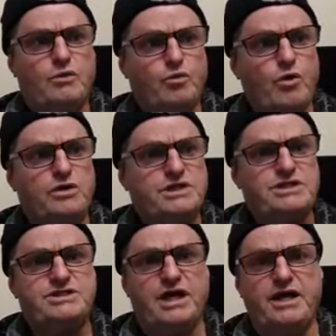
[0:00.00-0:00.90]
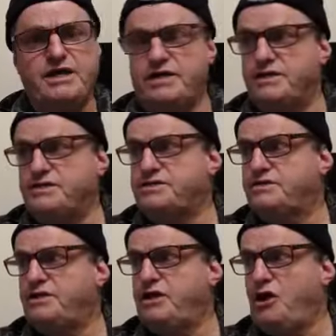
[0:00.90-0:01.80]
What he's saying is
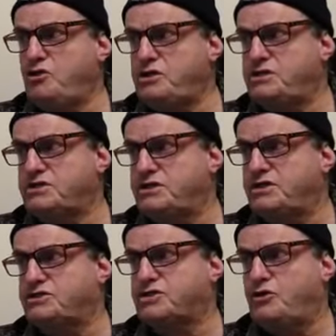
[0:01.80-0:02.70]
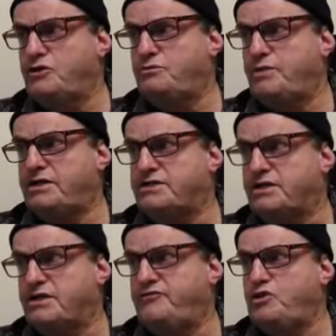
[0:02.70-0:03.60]
the only thing that's going to matter
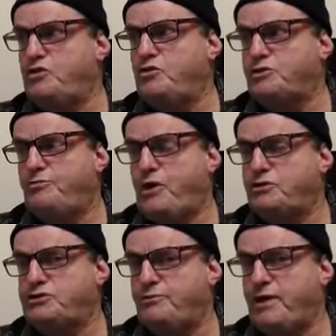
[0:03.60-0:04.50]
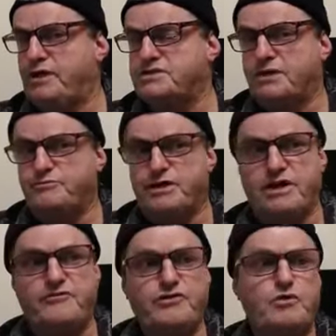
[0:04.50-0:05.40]
if you want to boast about something,
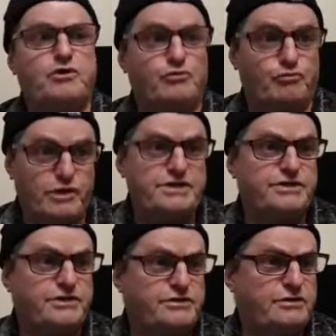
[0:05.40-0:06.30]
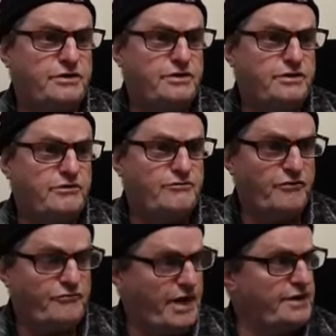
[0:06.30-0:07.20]
if you want a reason
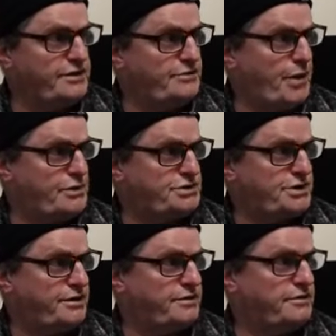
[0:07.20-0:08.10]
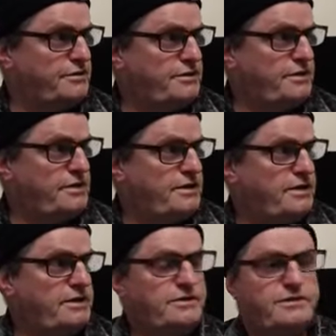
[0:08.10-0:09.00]
for valid boasting,
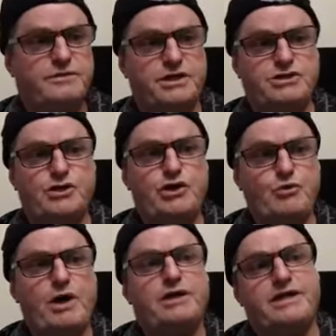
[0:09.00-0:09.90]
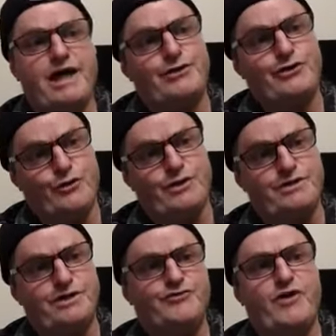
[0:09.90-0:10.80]
there's only one category
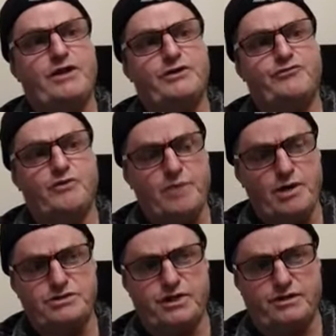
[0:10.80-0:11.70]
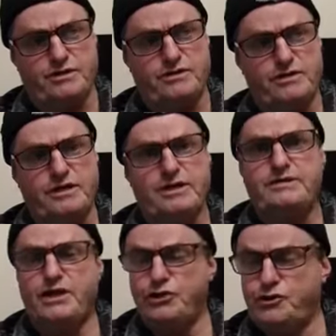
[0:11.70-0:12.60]
that's valid for boasting
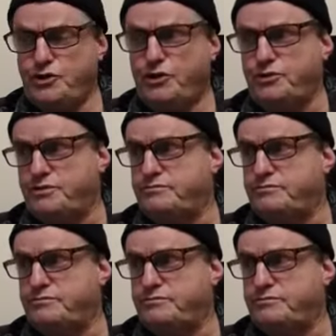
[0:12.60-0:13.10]
that you know him,